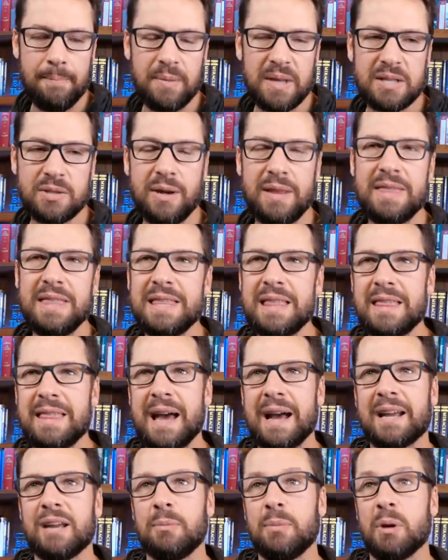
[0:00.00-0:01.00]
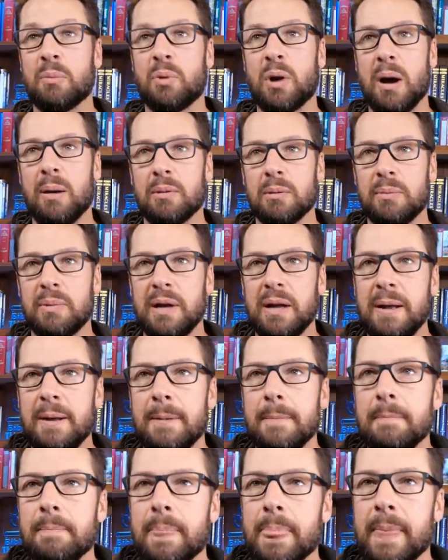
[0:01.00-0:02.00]
So I think that that can be a problem.
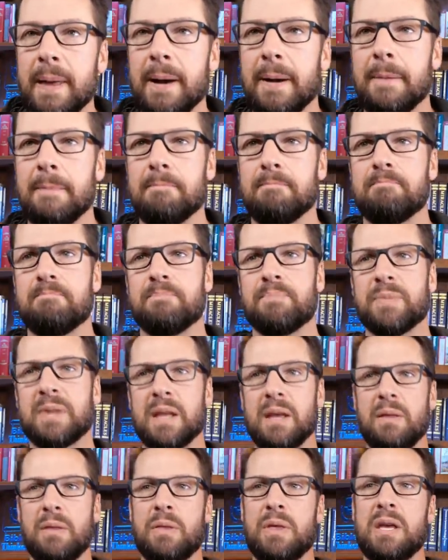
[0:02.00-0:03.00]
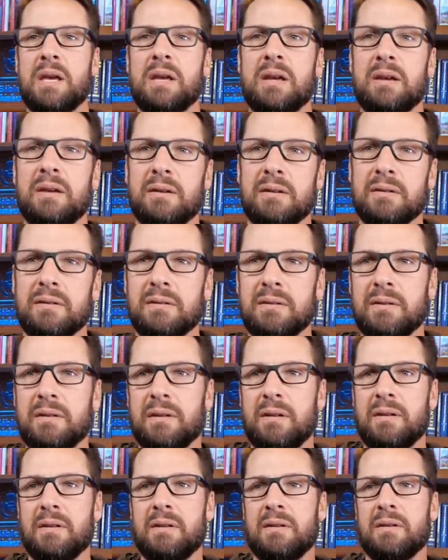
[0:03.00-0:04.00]
Um, the
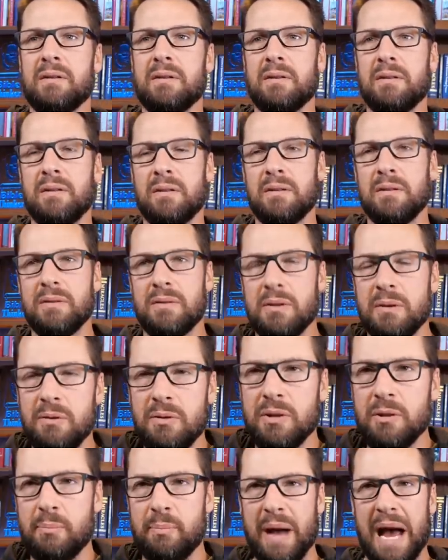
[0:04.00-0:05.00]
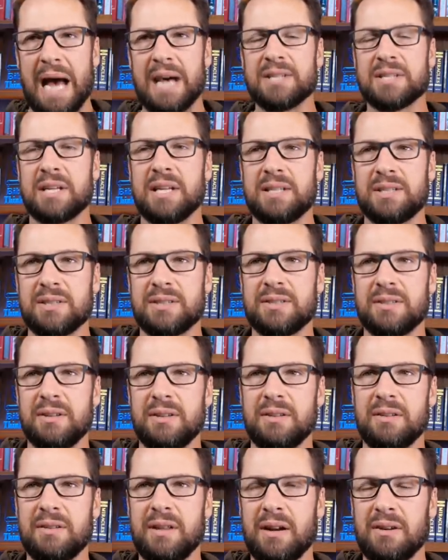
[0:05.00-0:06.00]
the the baskets
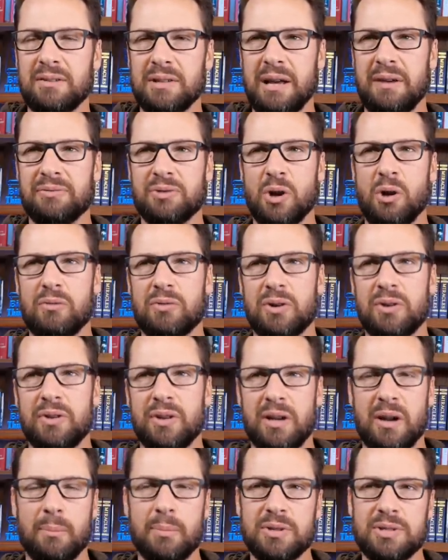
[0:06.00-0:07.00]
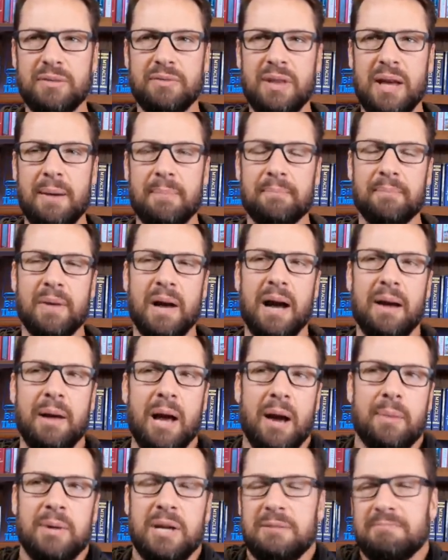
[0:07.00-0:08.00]
that are left over, the numbers of them. I,
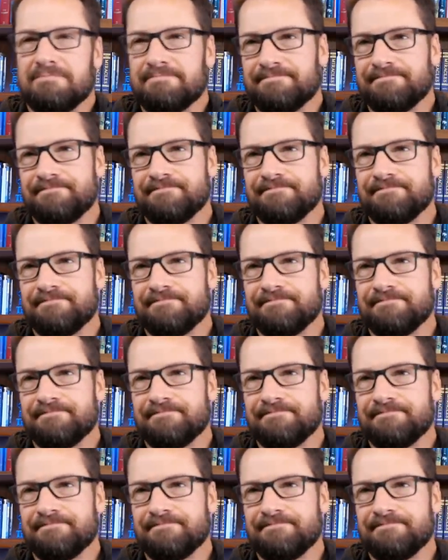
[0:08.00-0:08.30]
I mean,